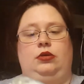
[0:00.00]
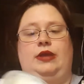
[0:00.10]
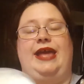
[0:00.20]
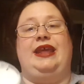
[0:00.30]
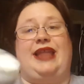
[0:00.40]

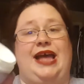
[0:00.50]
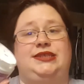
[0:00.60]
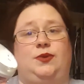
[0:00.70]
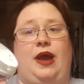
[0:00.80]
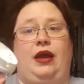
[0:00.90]
And it lasts
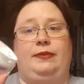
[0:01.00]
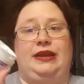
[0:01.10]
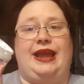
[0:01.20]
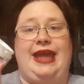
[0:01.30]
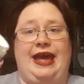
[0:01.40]
a while. I mean,
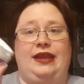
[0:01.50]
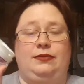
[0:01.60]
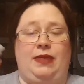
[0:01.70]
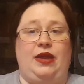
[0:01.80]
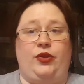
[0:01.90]
I had
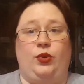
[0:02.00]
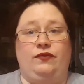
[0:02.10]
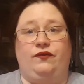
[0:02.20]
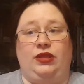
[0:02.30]
my other one for